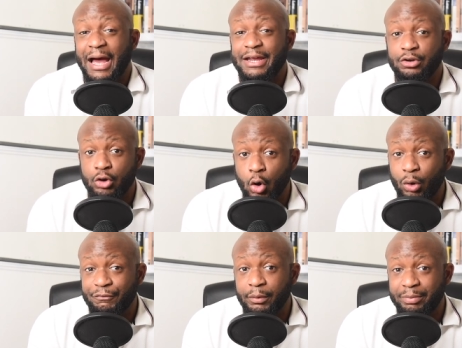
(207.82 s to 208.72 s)
I know
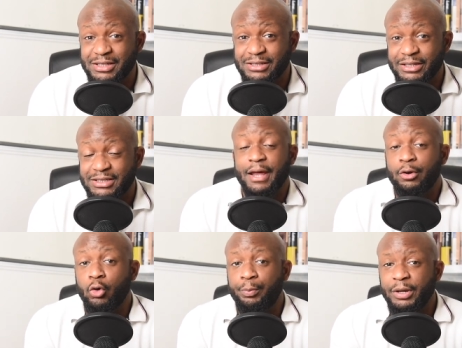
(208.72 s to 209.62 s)
of the business and I
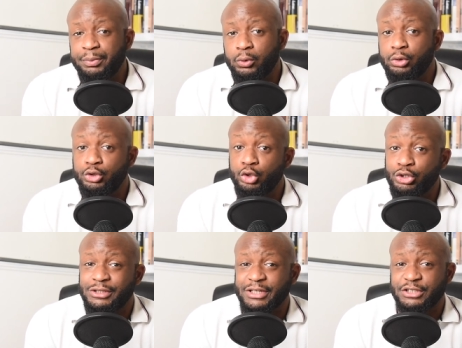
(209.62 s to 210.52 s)
know people who
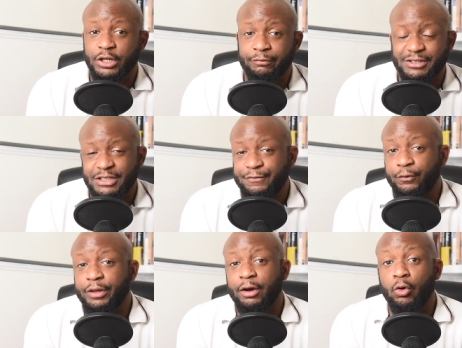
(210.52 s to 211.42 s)
use their services
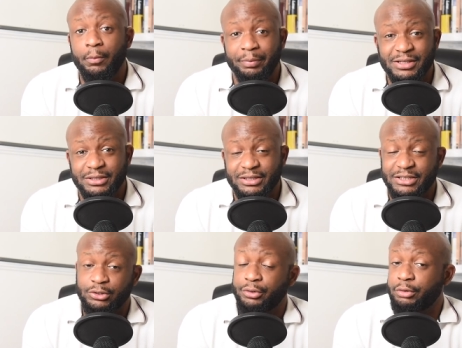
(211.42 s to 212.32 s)
for their own
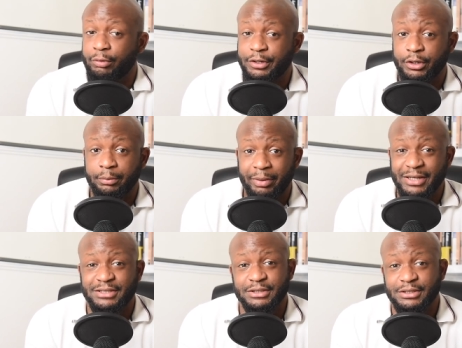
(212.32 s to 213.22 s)
businesses on a regular
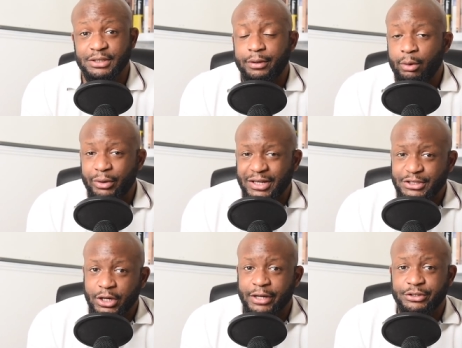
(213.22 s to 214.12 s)
basis. Now, when I
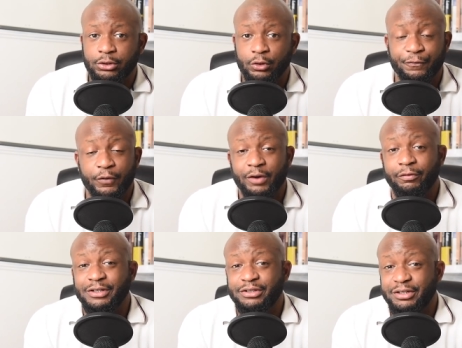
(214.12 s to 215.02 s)
started to look
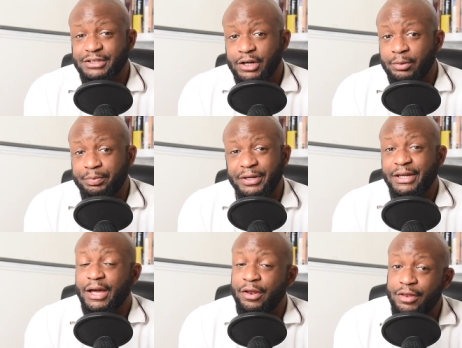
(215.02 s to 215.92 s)
further into this
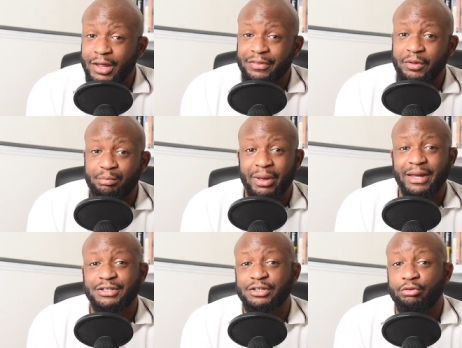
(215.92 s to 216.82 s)
company, Another
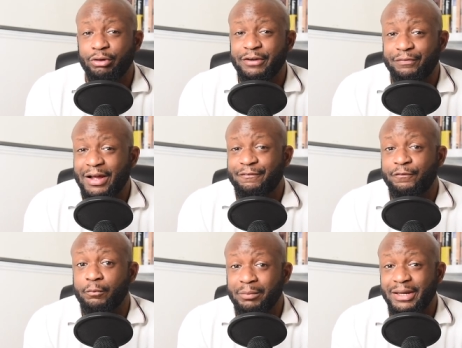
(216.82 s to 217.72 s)
major green flag
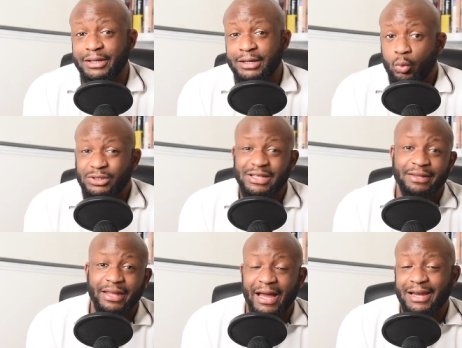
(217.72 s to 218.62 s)
for me was that
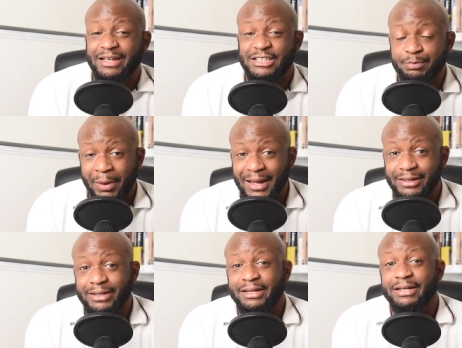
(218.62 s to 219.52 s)
they had
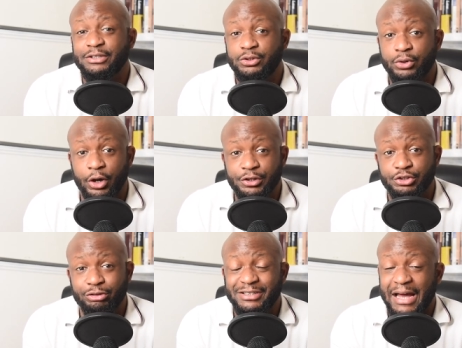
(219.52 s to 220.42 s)
expanded into
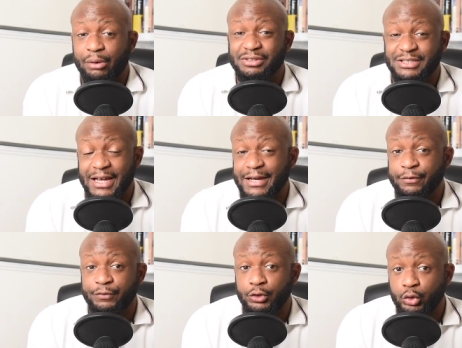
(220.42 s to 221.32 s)
countries outside
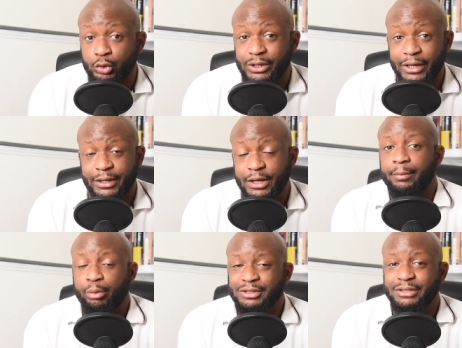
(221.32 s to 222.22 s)
of the UK.
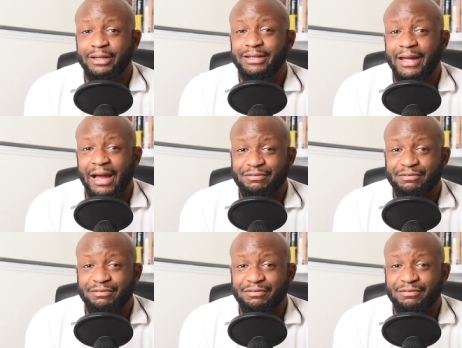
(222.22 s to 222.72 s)
Presently, they have